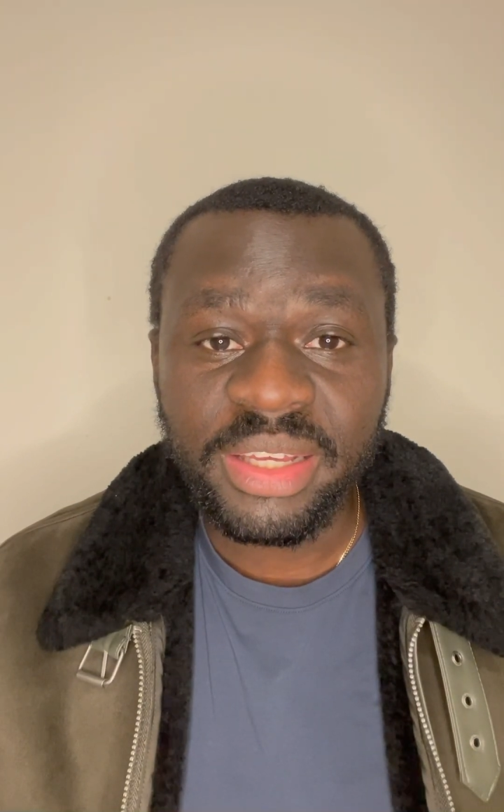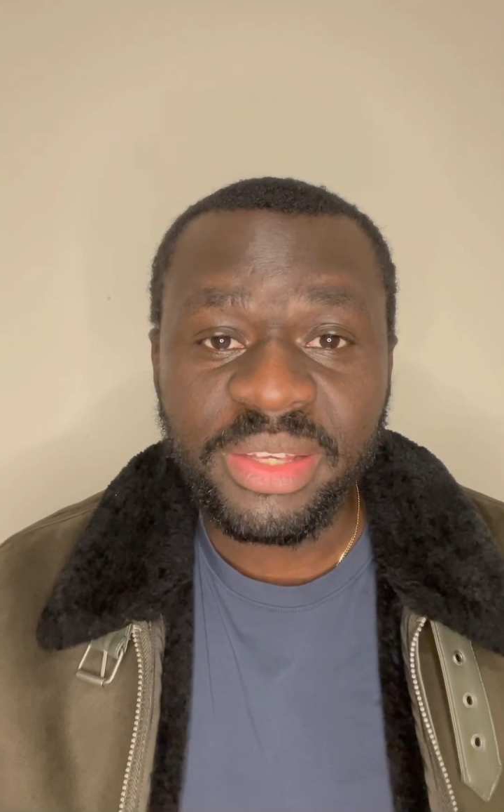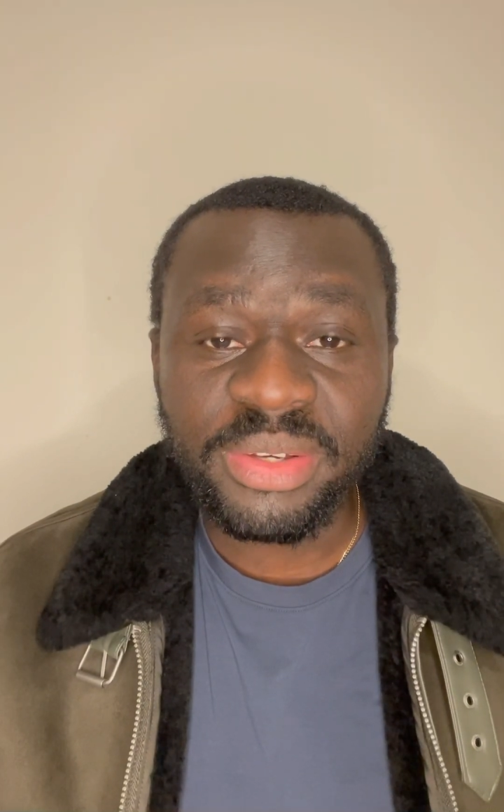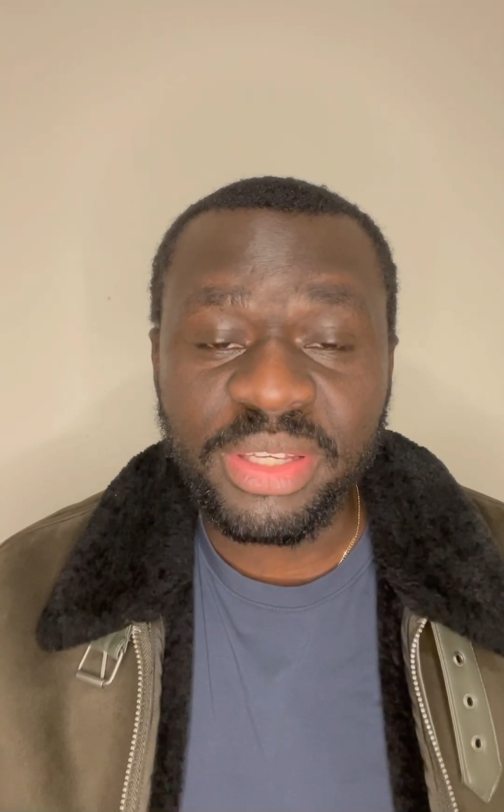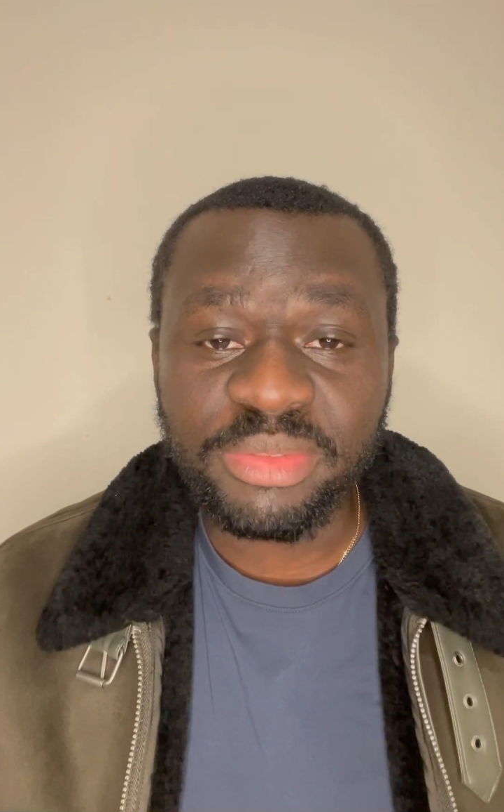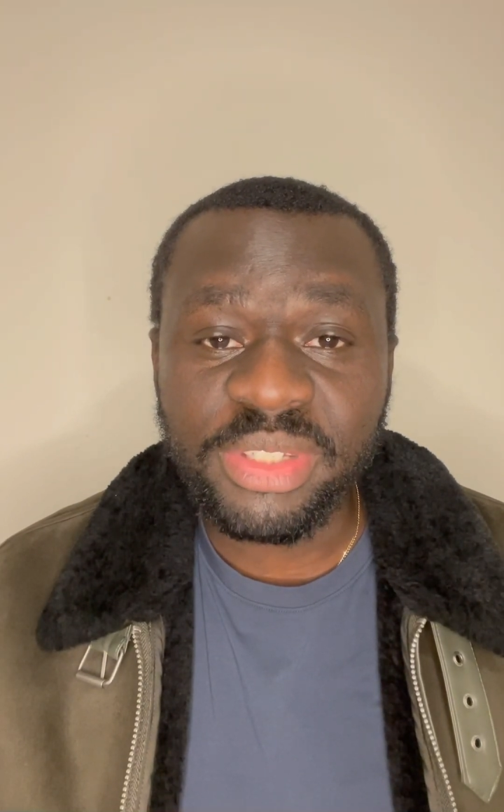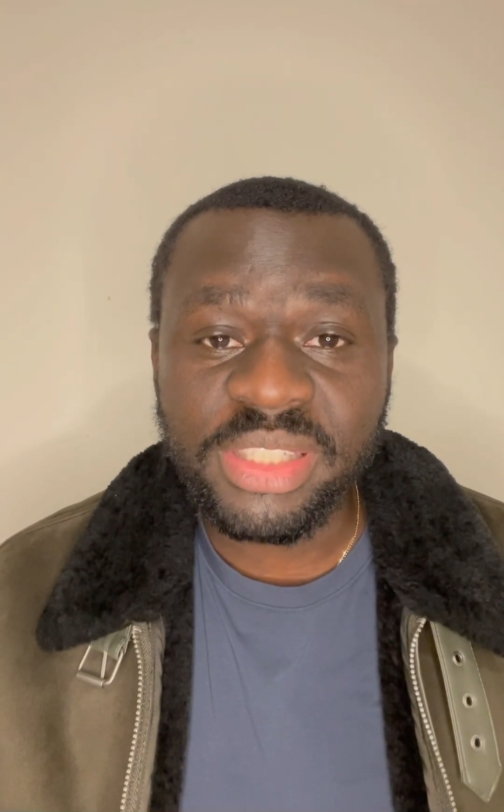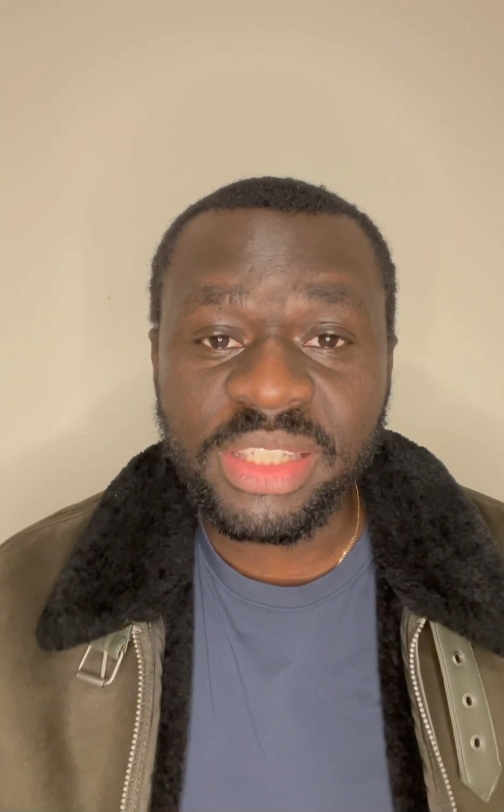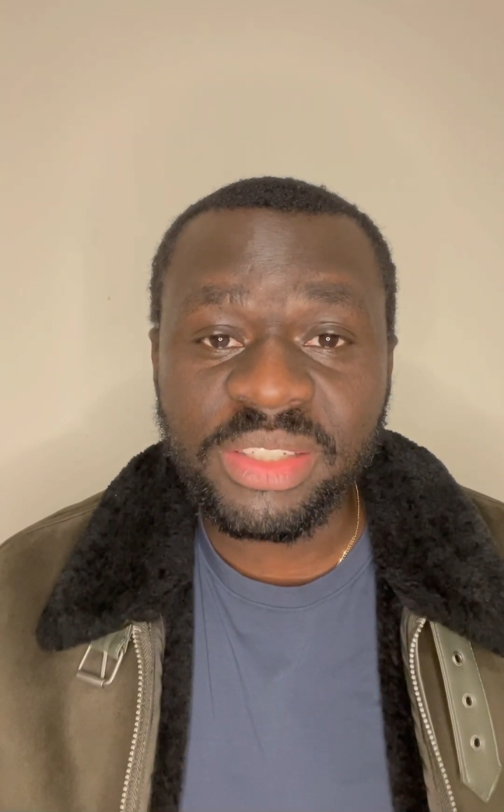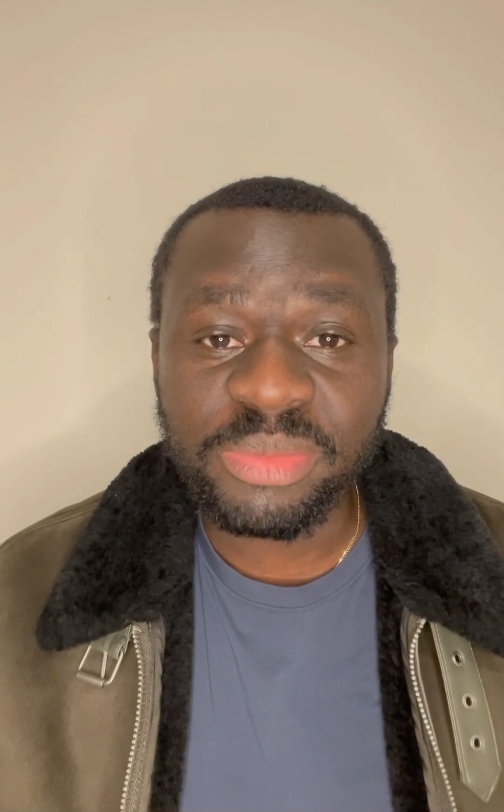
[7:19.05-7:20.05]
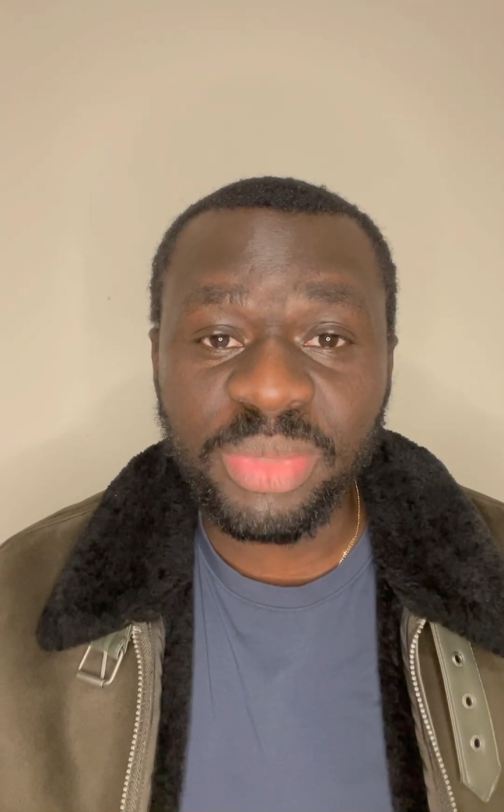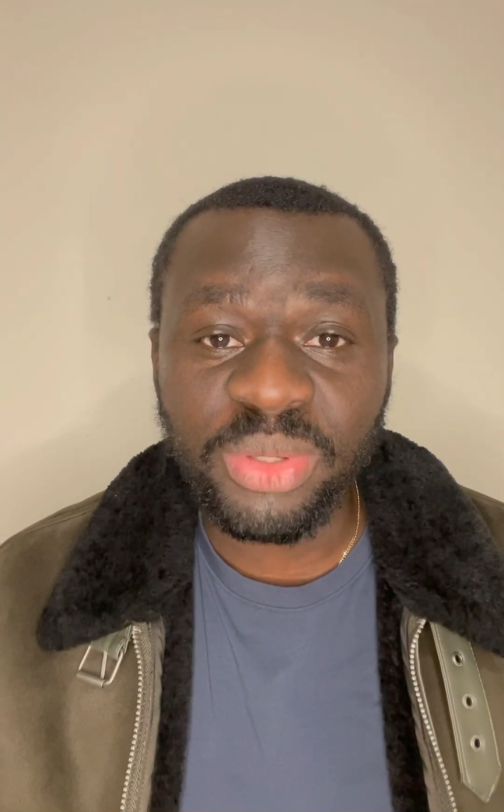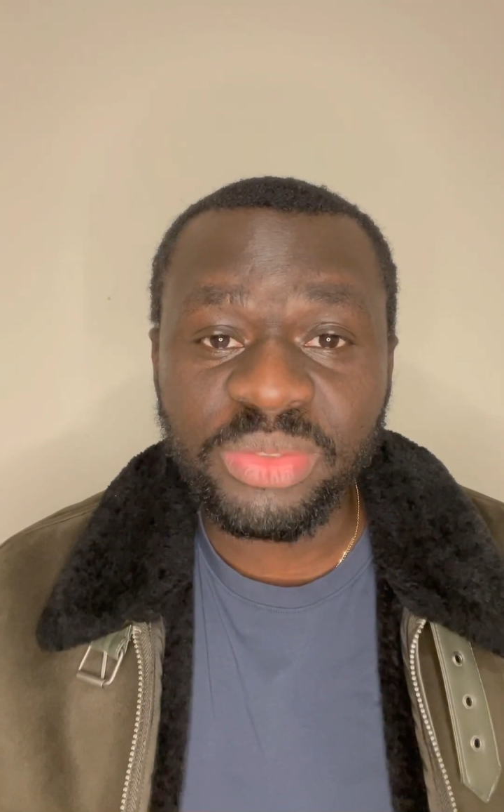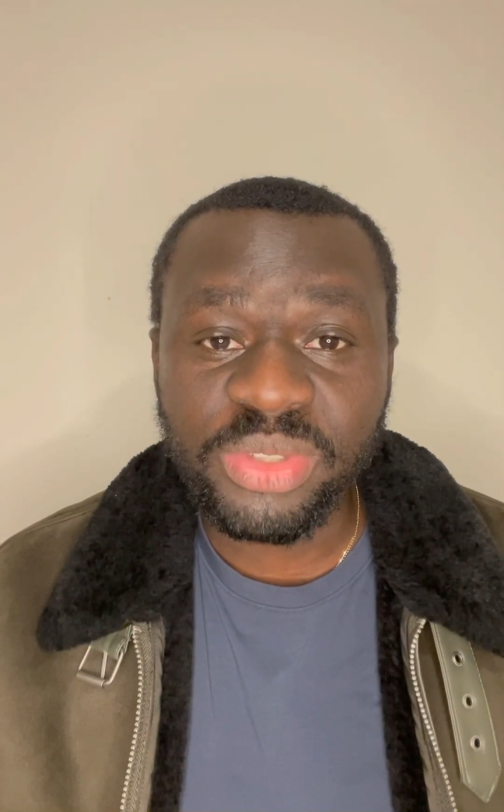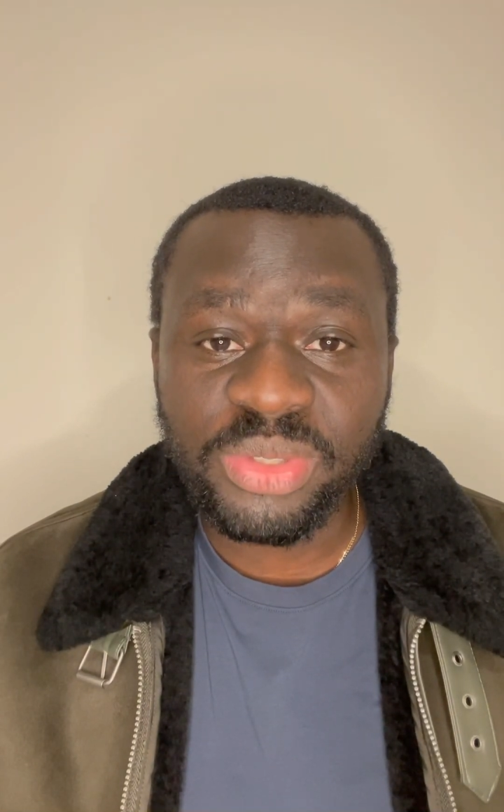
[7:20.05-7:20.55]
you're giving certain
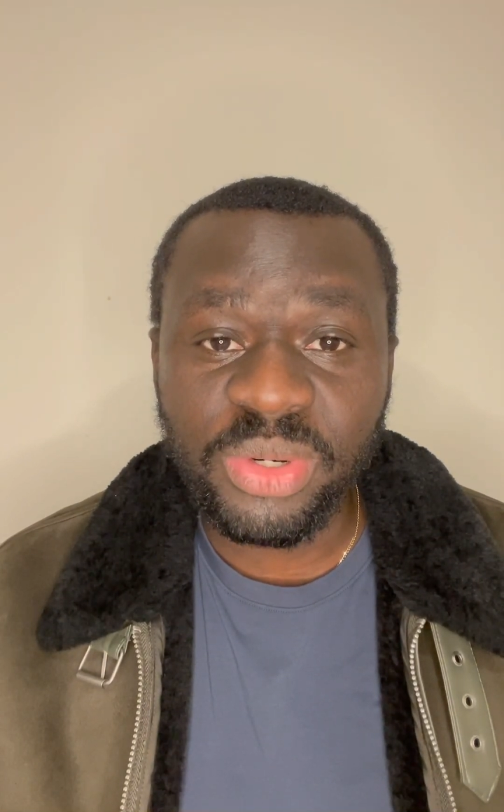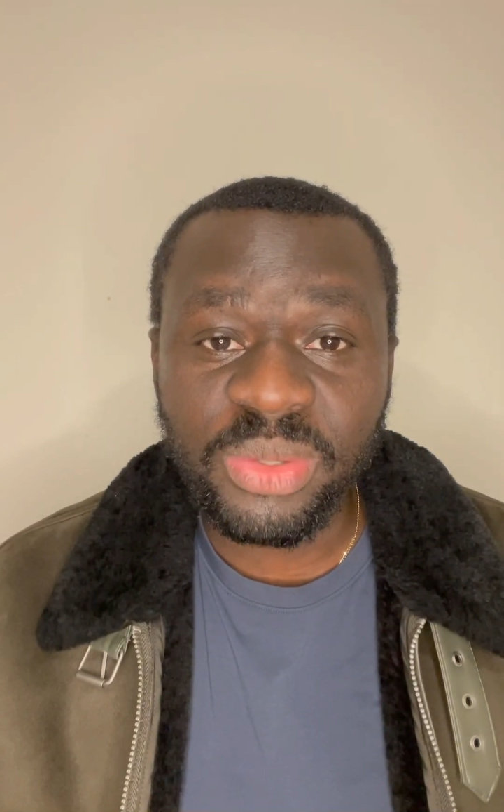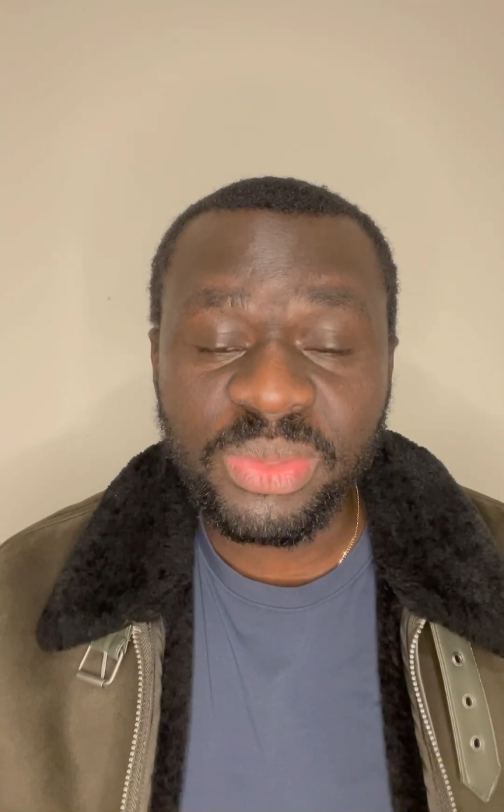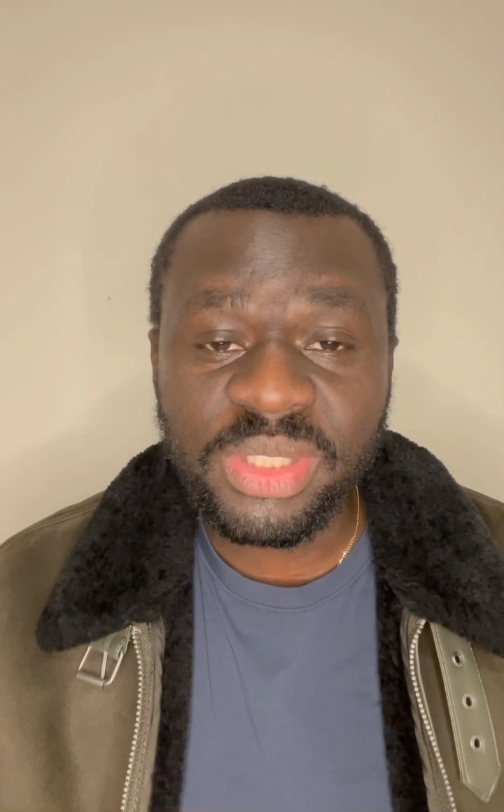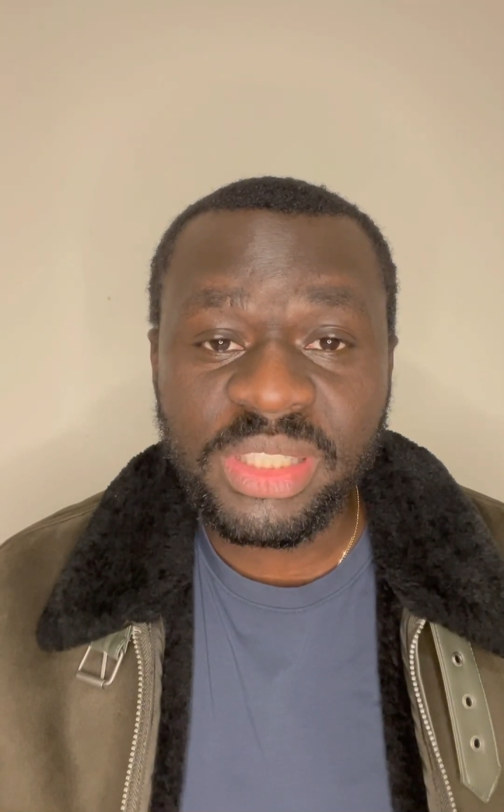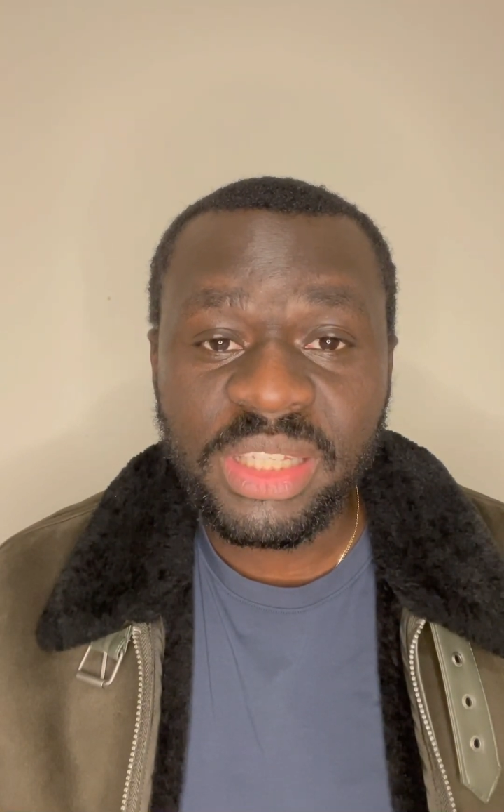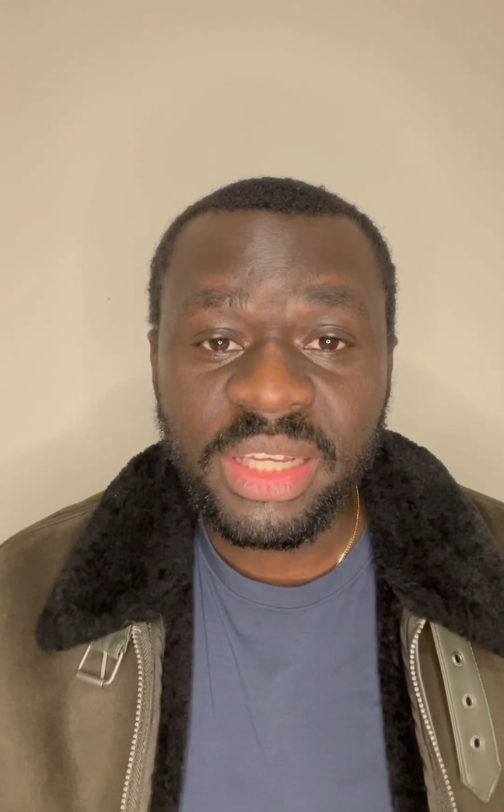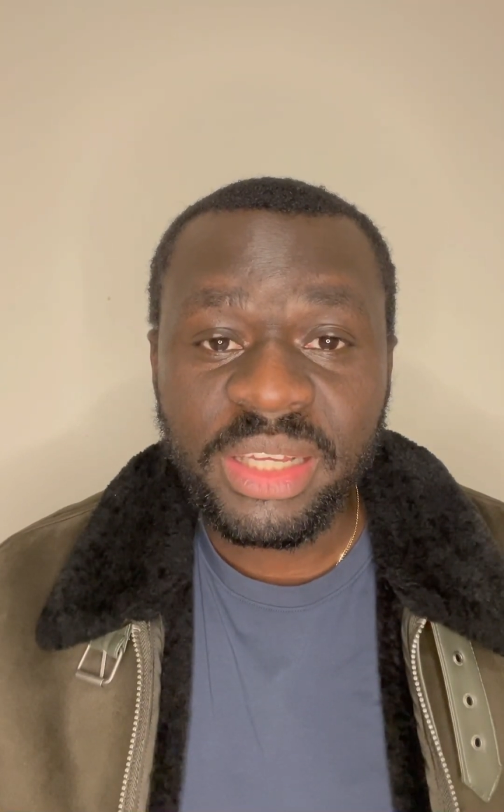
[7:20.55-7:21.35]
blood results,